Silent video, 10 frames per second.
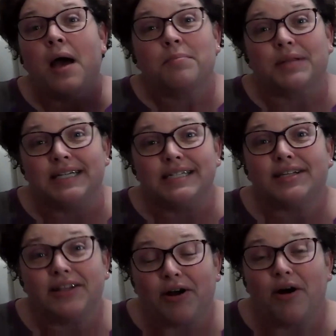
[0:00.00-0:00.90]
please
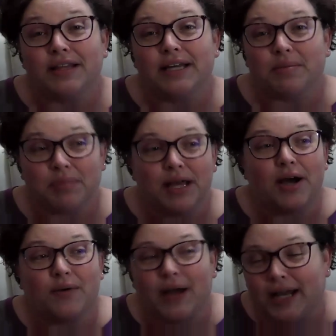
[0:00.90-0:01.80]
click on the link
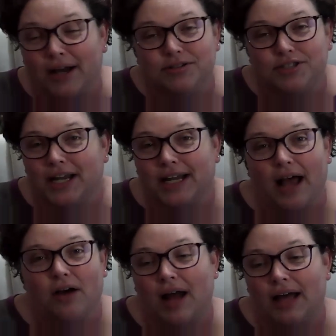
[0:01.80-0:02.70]
below and go check it
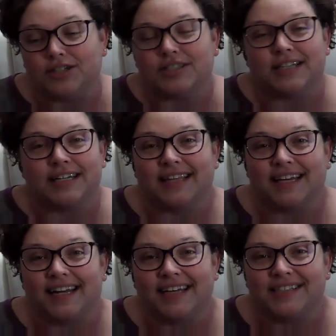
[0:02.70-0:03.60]
out. I just think
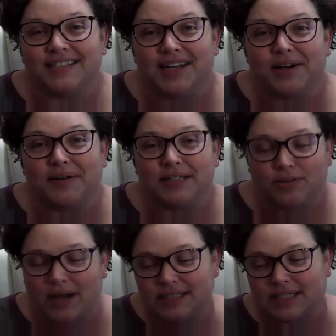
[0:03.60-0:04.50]
that it's so
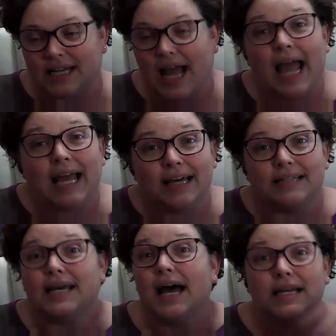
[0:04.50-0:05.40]
interesting.
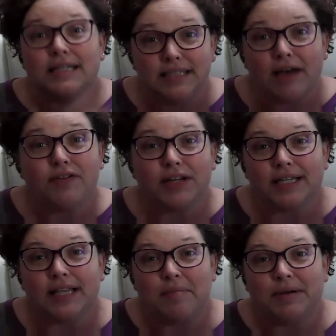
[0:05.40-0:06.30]
And
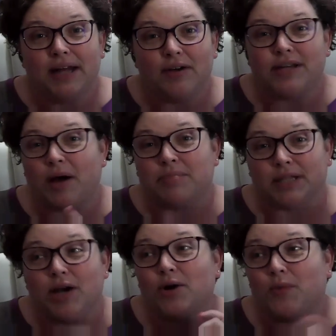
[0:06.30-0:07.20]
definitely let me know down
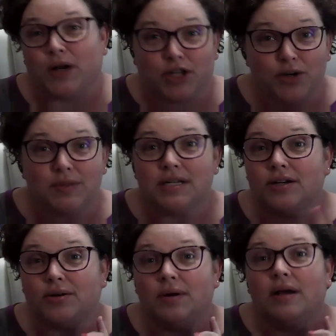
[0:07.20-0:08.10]
below what you would
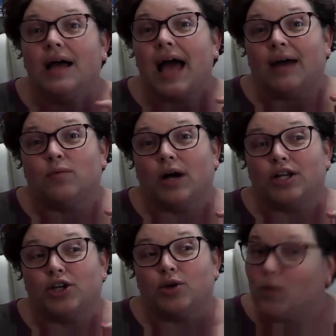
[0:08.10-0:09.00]
do and
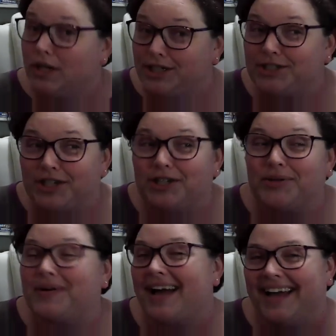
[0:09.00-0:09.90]
what you wouldn't
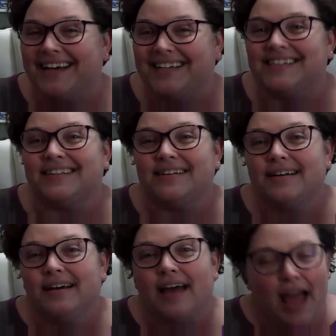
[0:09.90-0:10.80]
do and
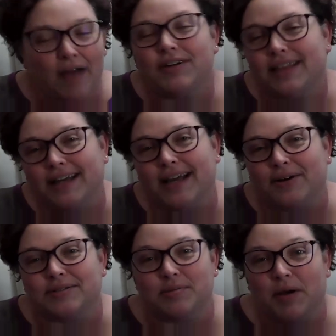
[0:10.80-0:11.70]
everything
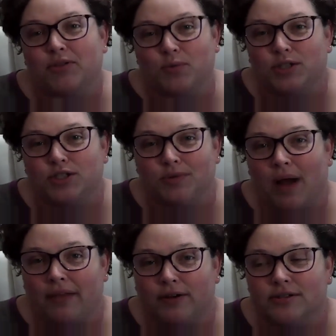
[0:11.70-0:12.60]
else about the Would You
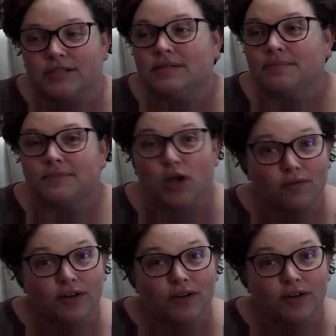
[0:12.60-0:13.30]
Rathers. Don't